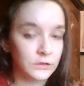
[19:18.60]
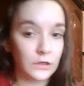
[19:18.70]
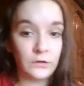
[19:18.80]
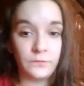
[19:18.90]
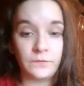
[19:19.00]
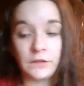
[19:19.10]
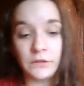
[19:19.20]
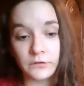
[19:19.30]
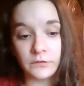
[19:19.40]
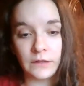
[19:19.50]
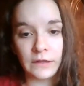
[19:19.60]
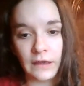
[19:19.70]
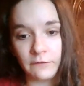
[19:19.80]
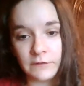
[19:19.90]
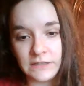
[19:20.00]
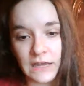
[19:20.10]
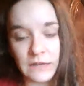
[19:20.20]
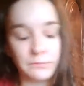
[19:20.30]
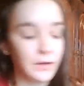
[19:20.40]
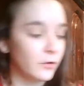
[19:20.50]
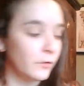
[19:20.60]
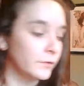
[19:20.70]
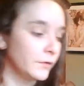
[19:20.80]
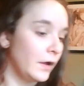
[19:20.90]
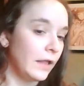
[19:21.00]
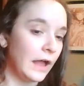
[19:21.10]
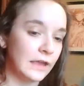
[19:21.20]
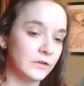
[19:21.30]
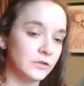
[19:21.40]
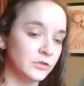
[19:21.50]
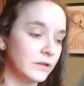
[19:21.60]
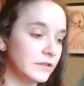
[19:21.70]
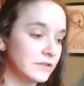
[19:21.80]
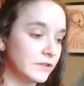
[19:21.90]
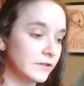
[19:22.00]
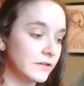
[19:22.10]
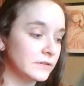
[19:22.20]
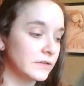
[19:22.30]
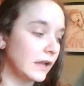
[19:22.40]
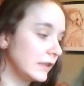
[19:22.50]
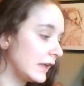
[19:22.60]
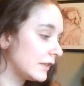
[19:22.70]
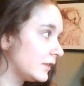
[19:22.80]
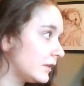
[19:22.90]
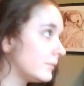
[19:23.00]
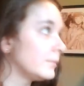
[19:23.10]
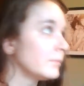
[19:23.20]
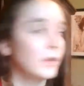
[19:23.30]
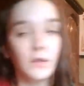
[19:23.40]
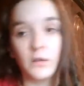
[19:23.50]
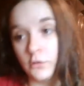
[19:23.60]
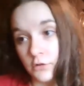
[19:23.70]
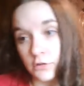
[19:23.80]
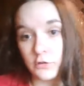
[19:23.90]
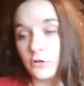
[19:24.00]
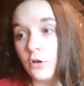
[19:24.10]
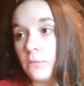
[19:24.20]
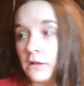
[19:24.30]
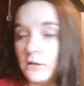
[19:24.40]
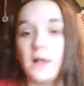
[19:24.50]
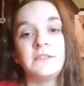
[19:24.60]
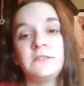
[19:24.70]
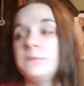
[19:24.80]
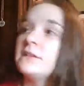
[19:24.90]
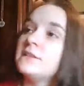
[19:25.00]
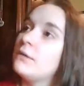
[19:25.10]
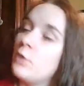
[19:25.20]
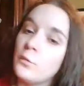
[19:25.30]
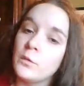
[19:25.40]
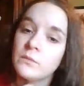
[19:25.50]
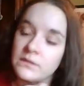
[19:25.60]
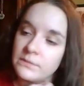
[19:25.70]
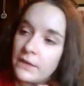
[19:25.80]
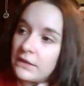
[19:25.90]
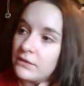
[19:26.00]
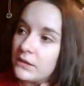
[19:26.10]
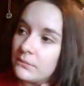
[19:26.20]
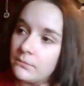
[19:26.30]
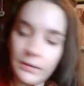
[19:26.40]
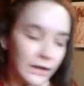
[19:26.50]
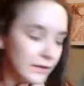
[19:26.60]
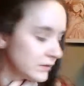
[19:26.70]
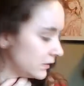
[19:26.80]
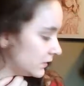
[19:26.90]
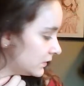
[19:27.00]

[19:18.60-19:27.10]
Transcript: go figure, like I would say. But overall, I enjoy the series. I like them. They're just gonna go in my closet because I have no room to display them. But